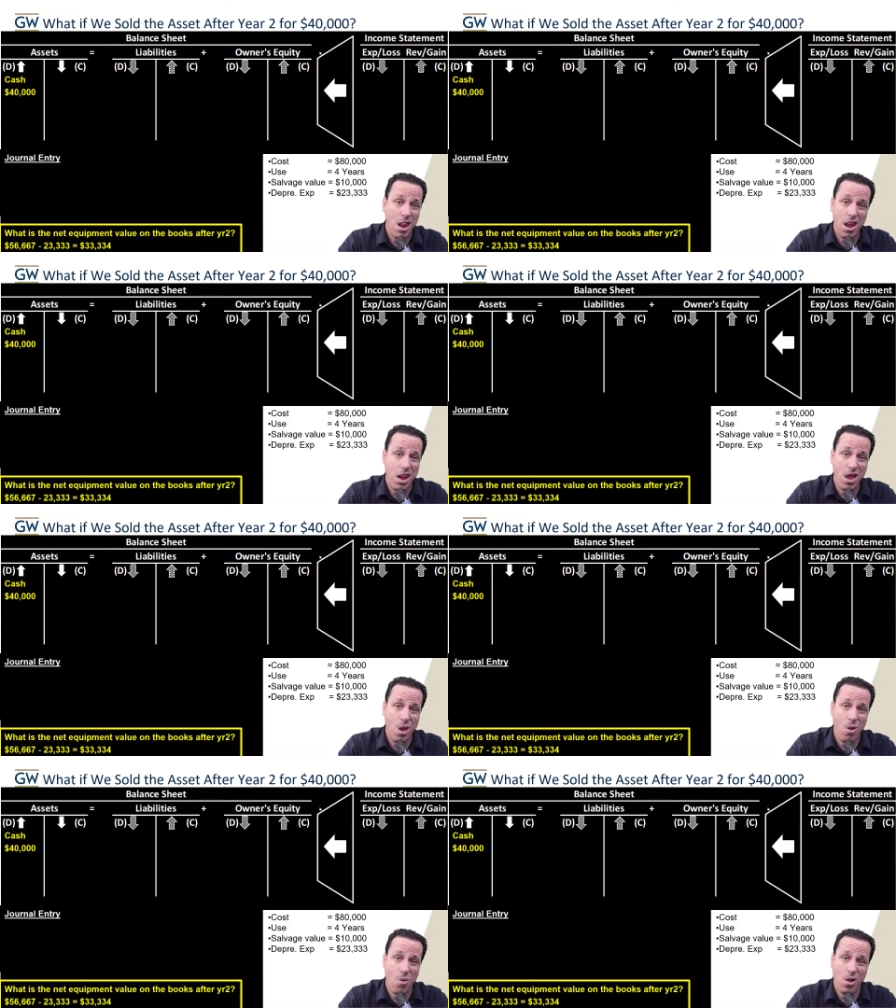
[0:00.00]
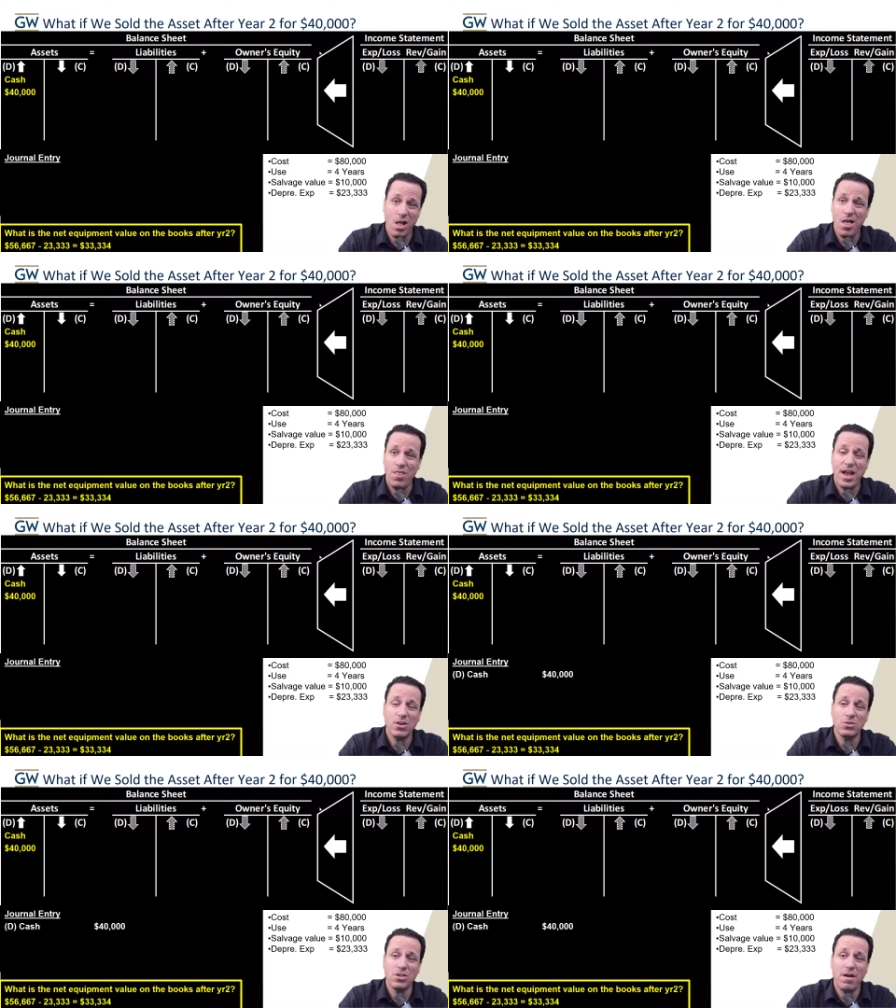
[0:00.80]
No, that
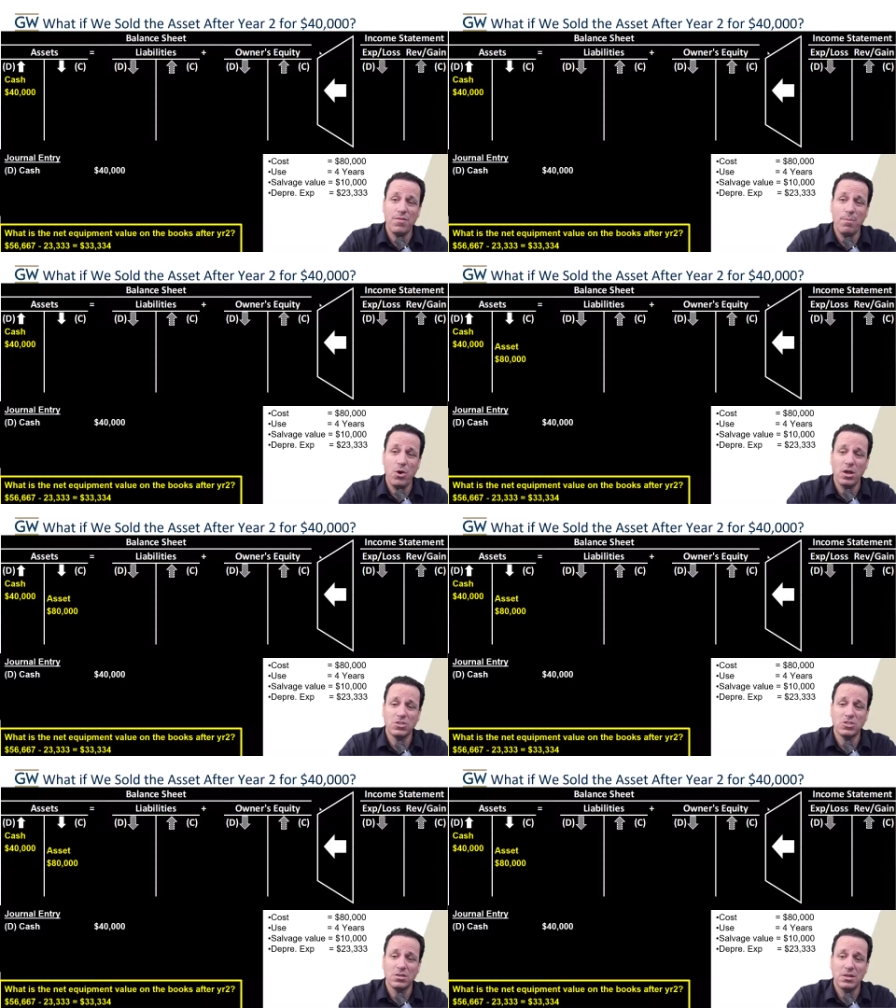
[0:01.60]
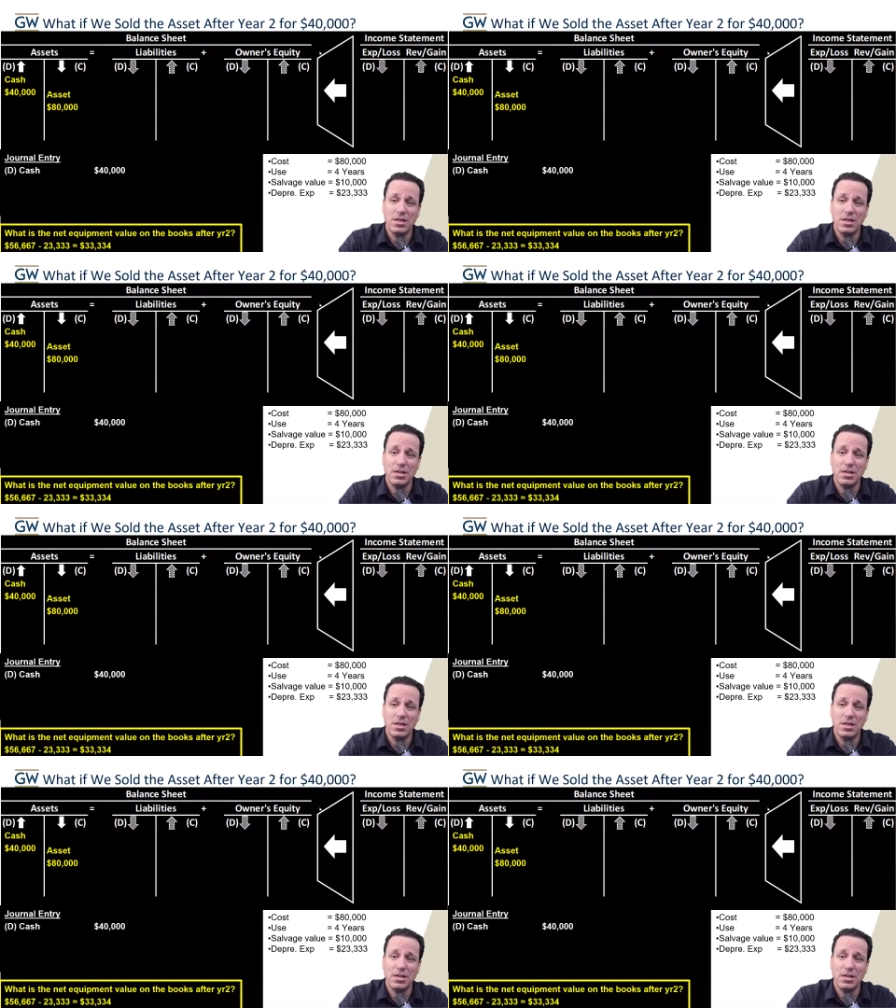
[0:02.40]
goes off the books.